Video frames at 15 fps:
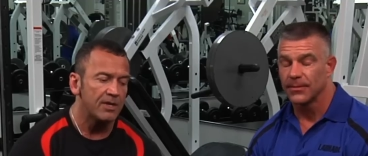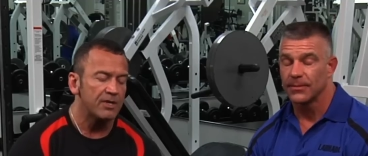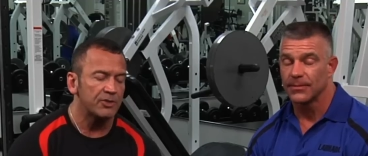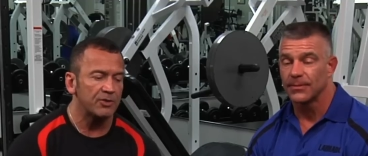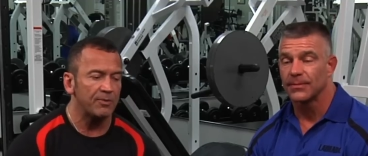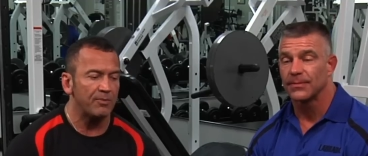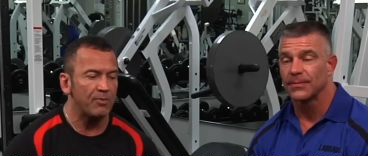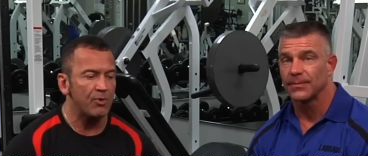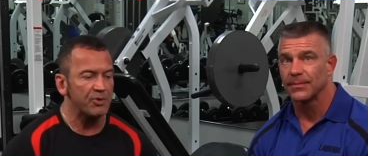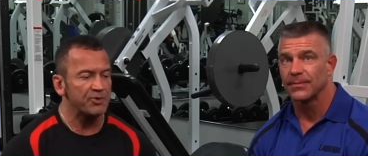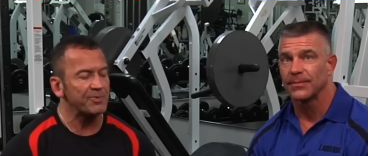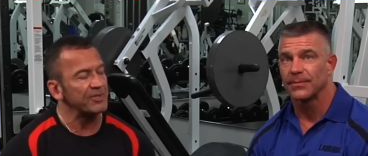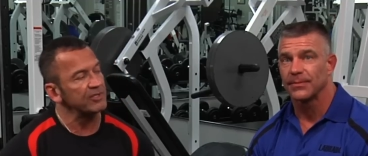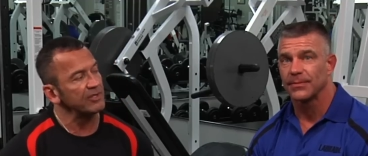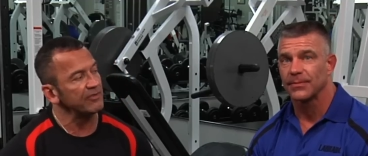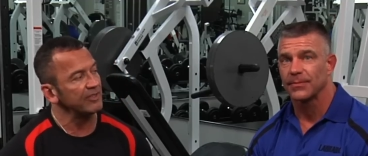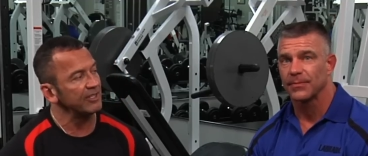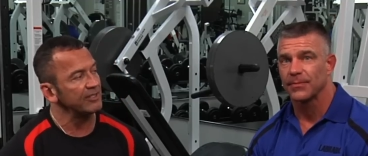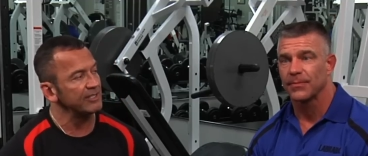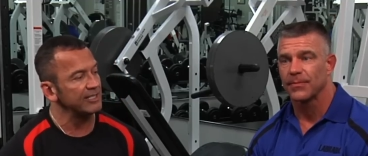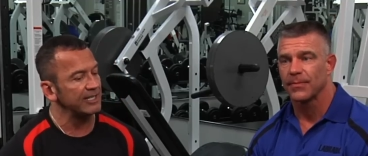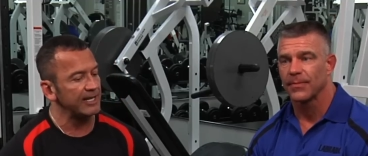Speaker 1: So more
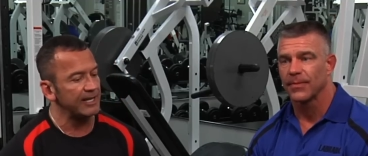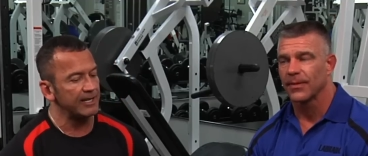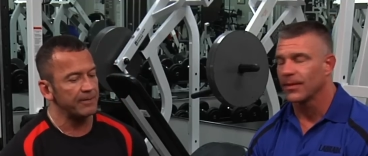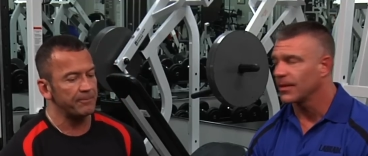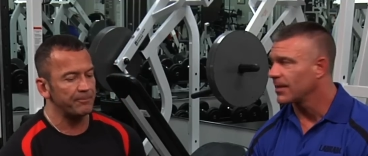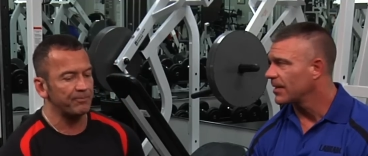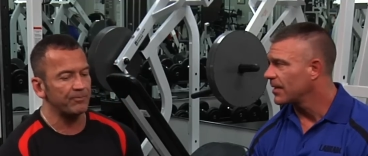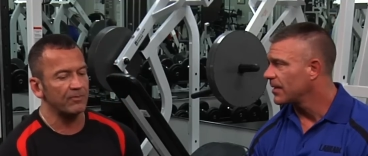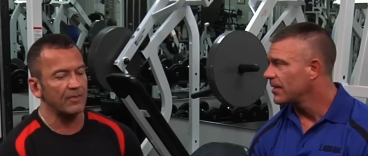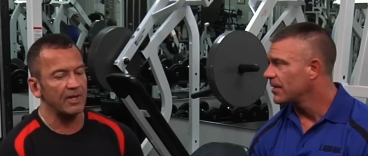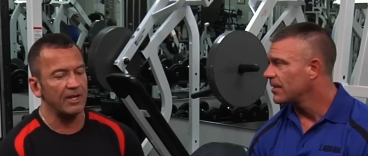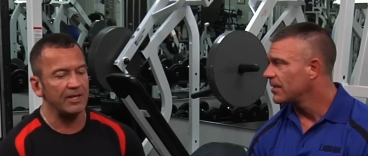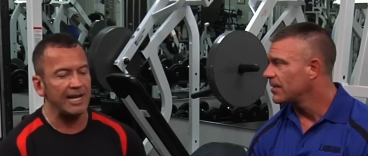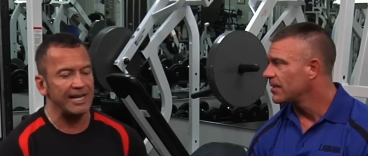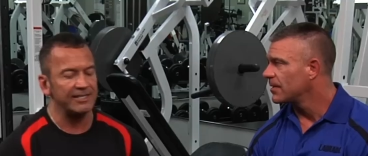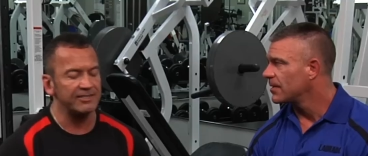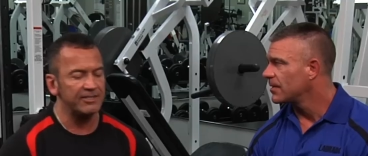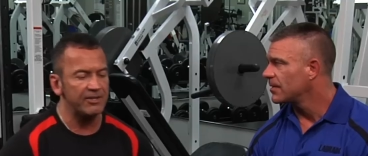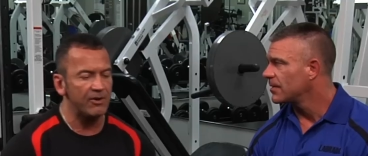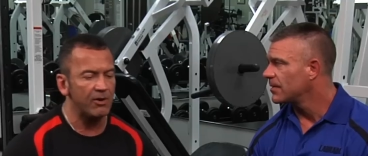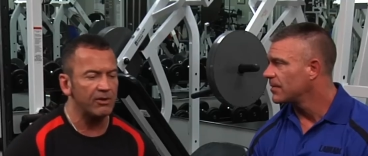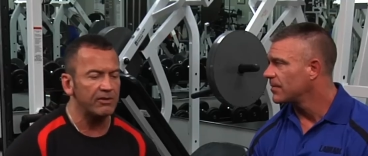specifically, Dan, I
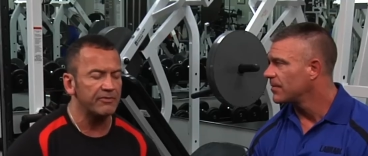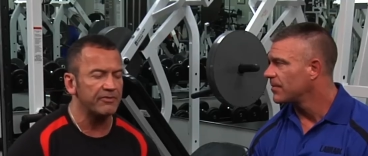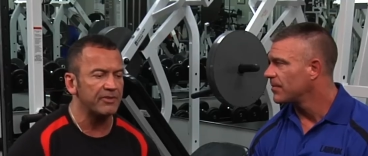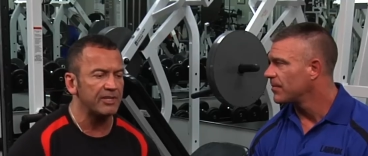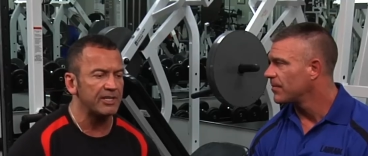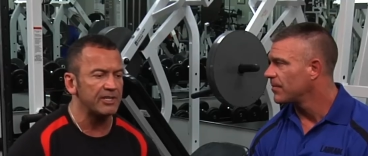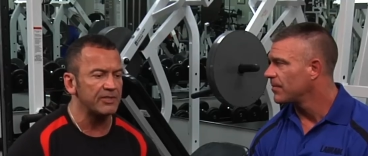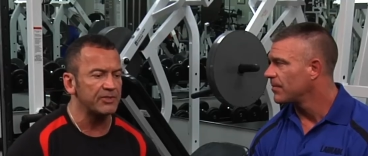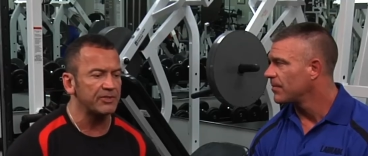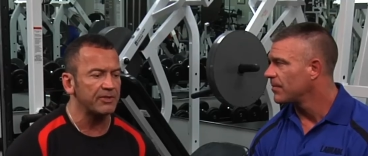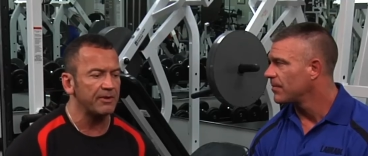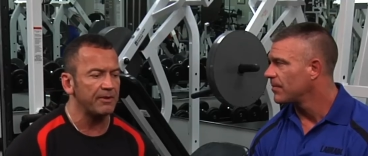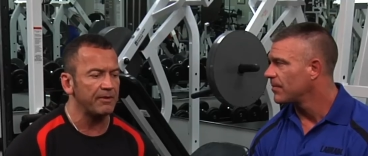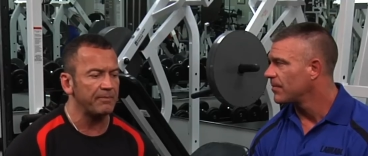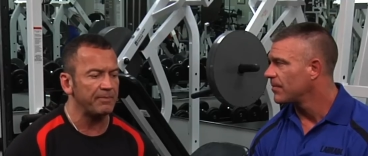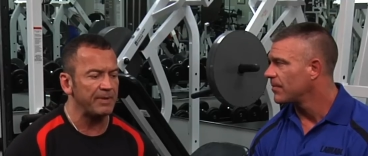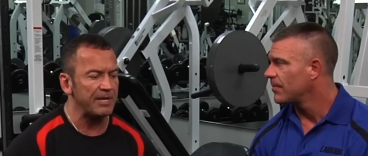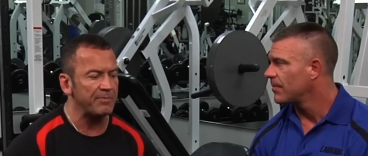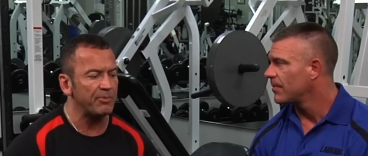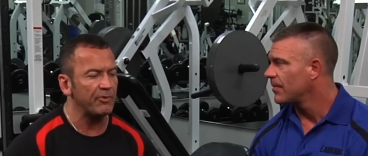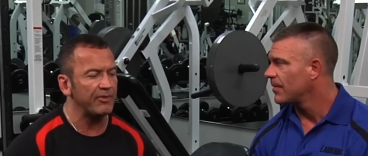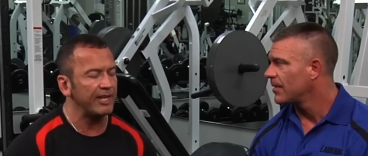see all of these
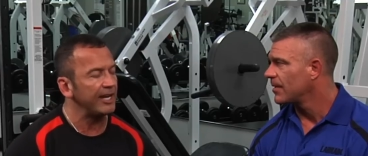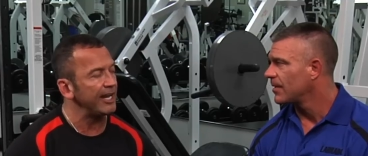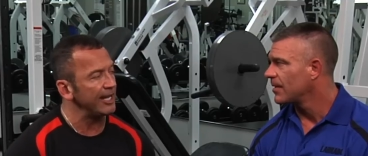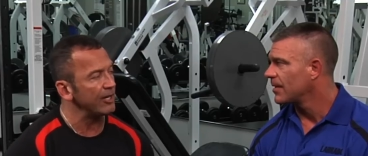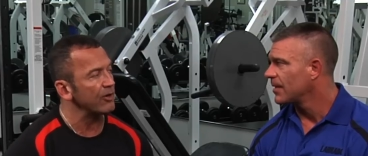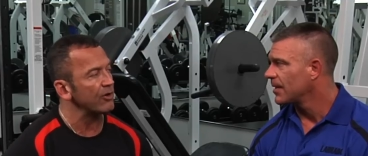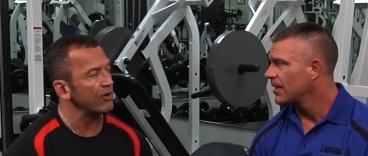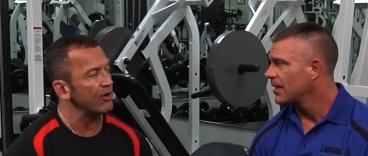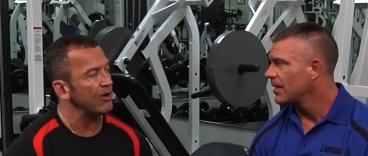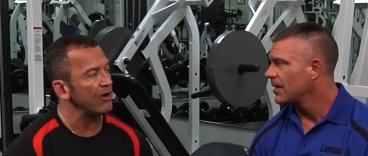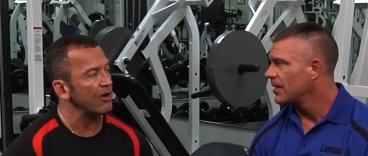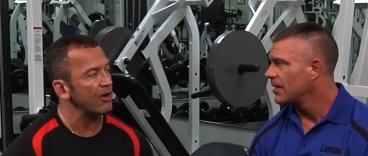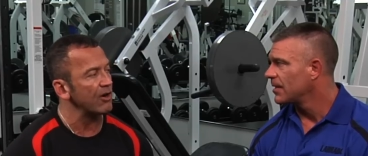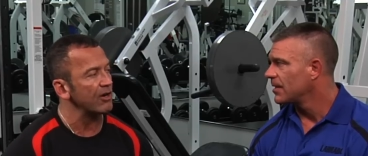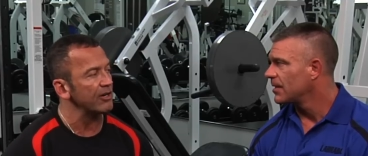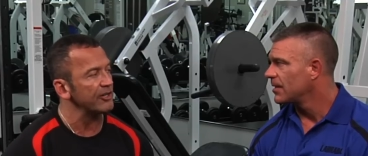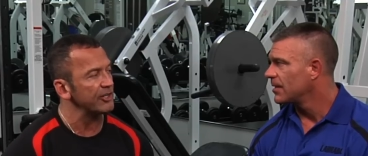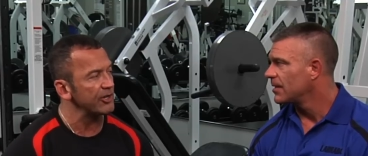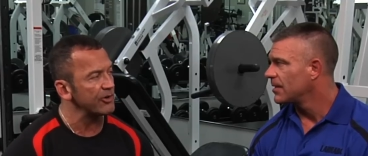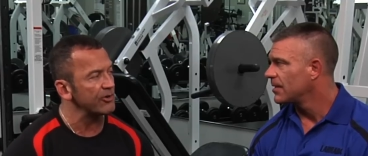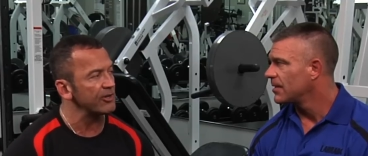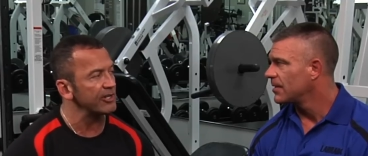people that enter our
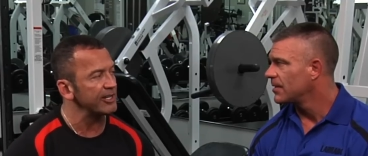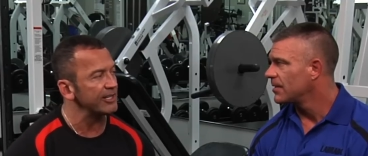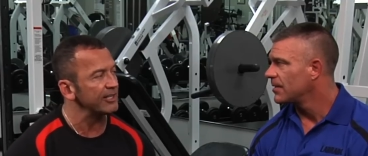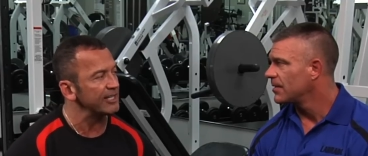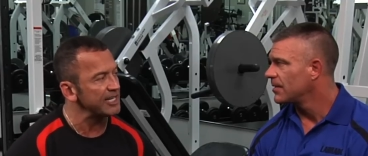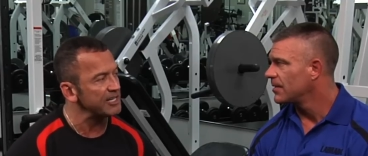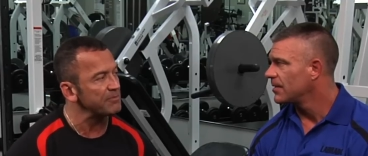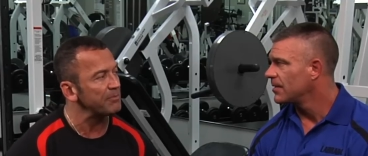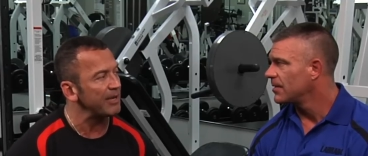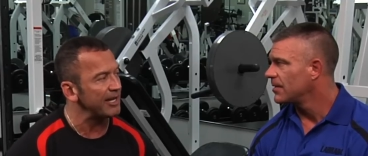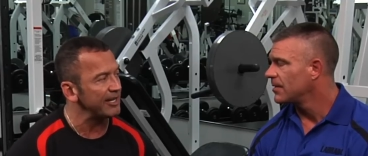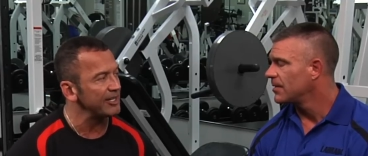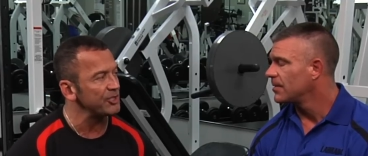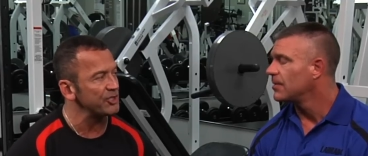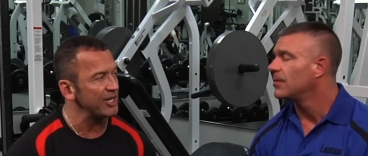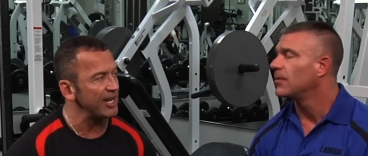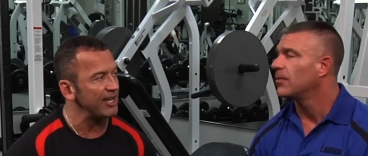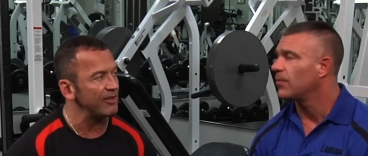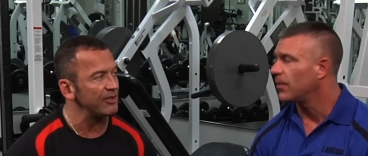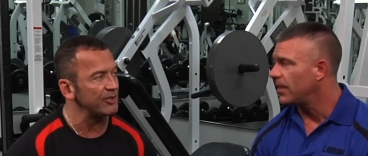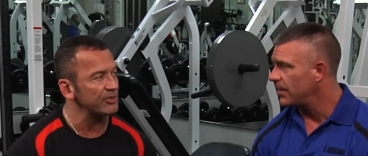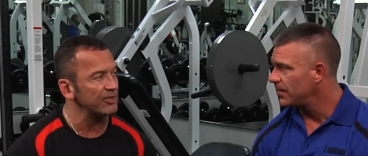yearly lean body
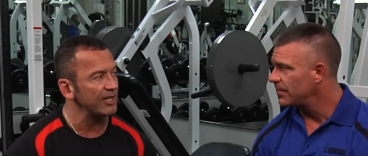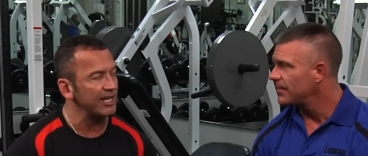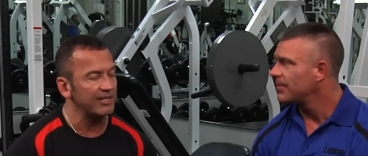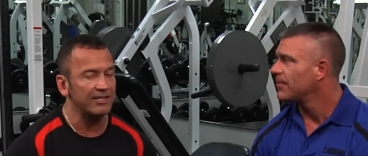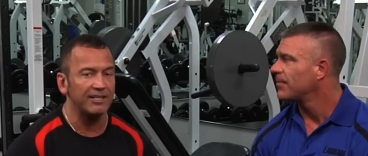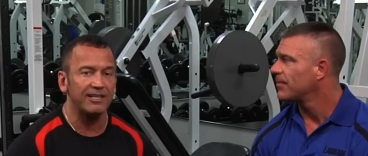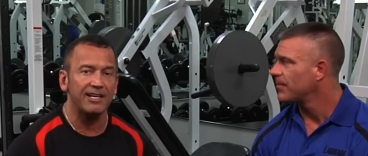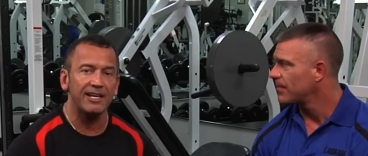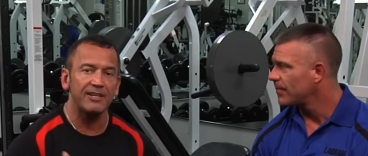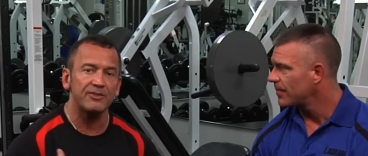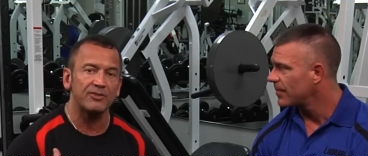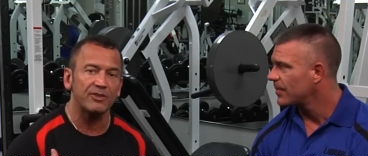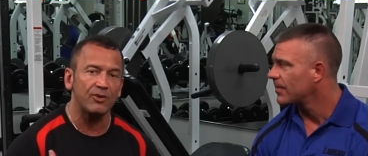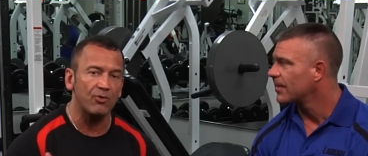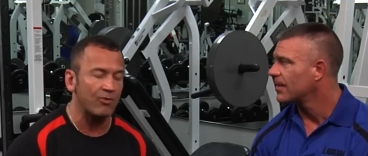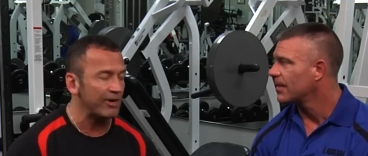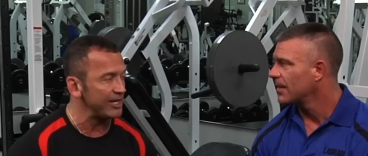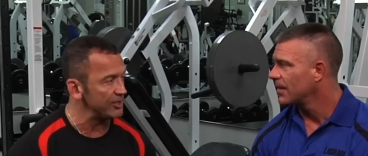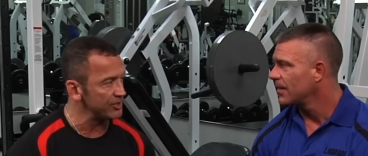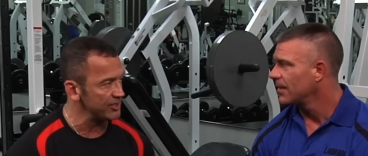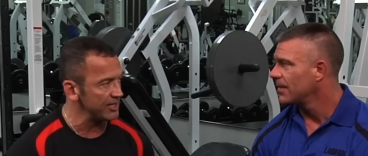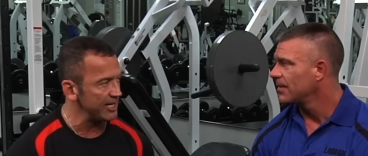challenge, and they get into
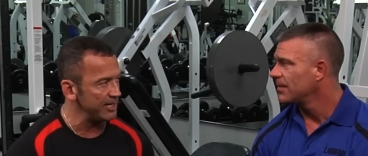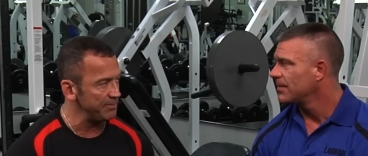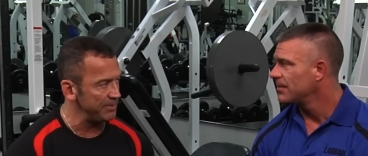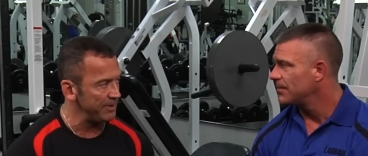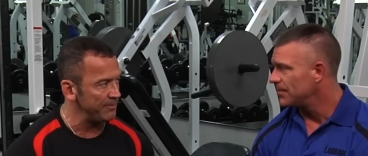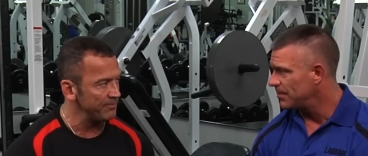great shape,